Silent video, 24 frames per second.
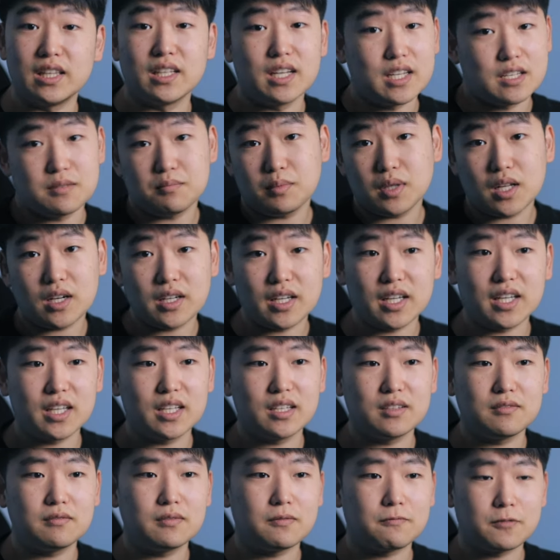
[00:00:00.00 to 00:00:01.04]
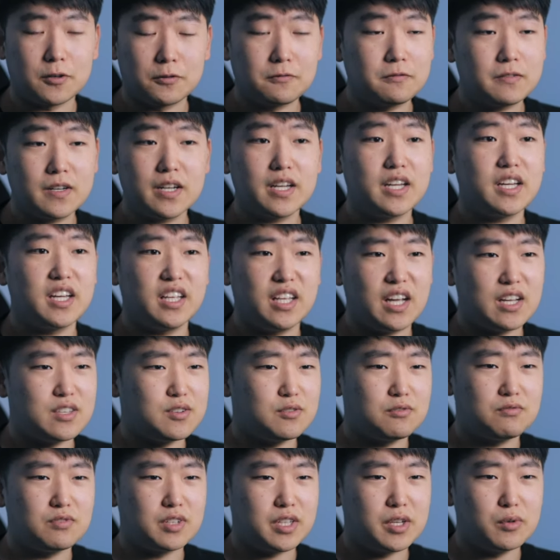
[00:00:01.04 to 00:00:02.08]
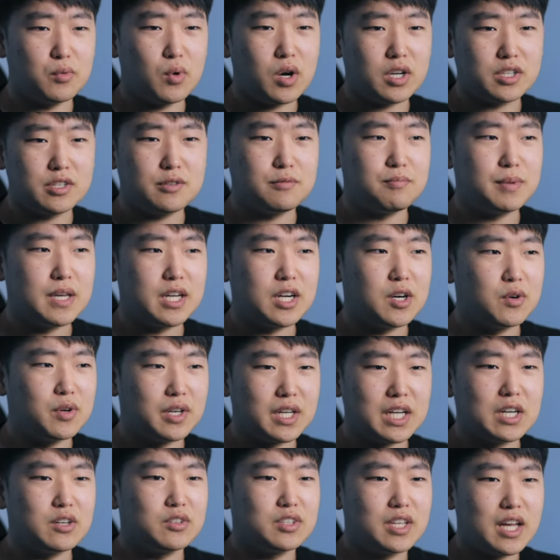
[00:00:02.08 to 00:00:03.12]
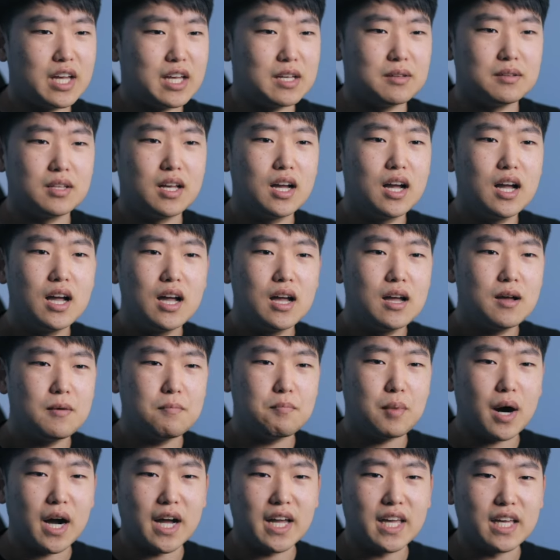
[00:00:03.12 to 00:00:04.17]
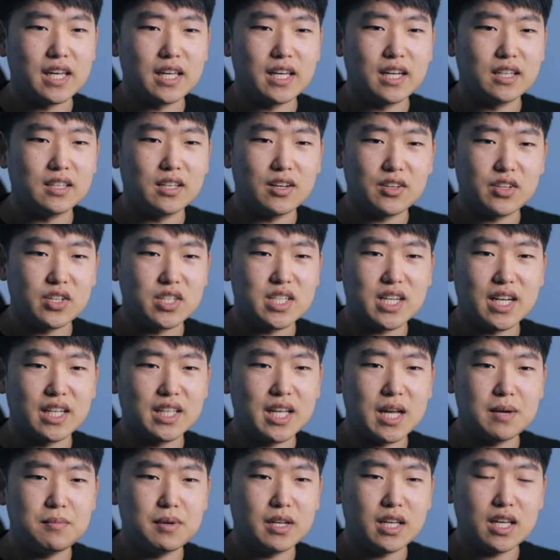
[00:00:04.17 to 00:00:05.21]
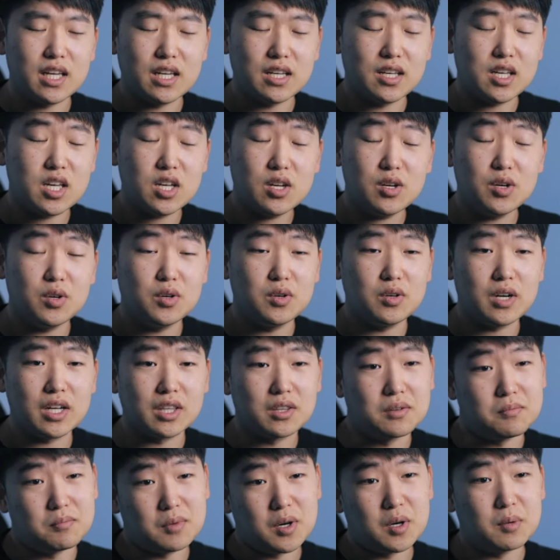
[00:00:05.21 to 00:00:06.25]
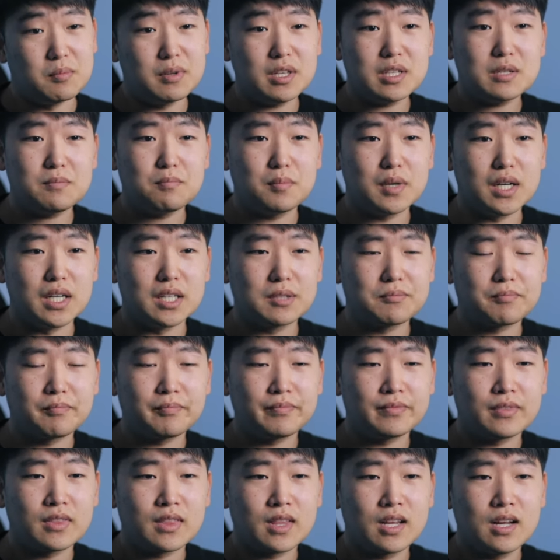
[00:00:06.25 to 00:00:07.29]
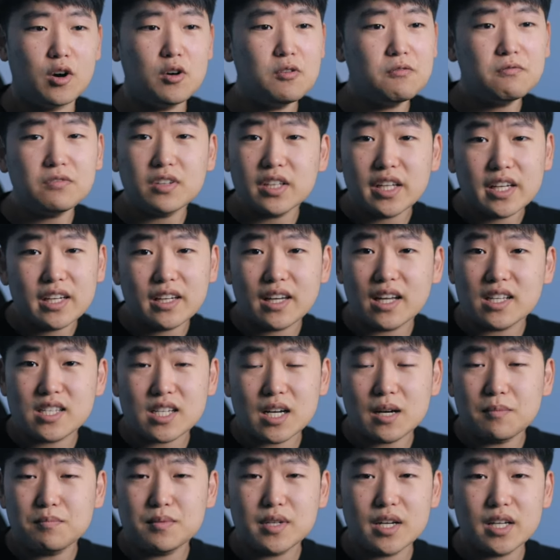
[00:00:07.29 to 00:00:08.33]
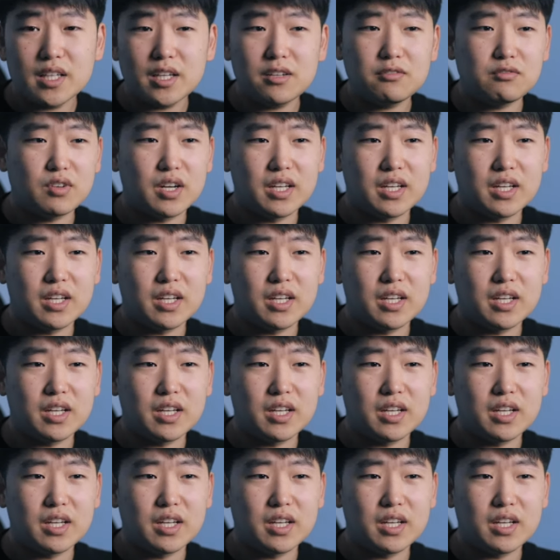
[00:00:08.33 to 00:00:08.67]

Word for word: nice plugin for free, and I don't really want to be going out and buying another dynamic E Q at the moment, but hopefully it gets updated.